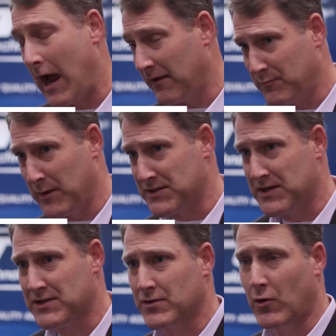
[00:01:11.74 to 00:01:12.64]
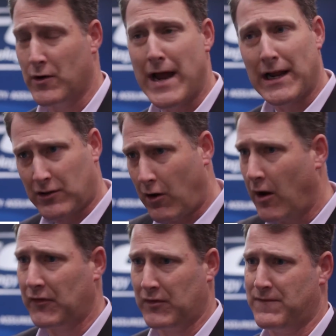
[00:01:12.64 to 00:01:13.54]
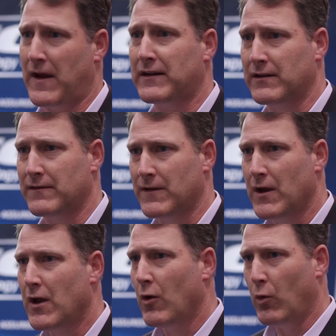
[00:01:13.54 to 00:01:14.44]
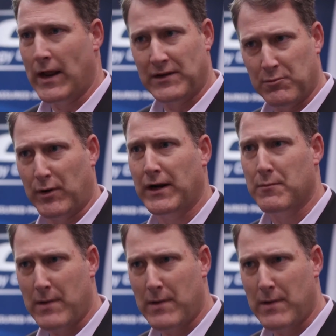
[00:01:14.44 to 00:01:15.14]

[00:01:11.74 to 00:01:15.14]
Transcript: out of business or not cost effective, we had to bring in a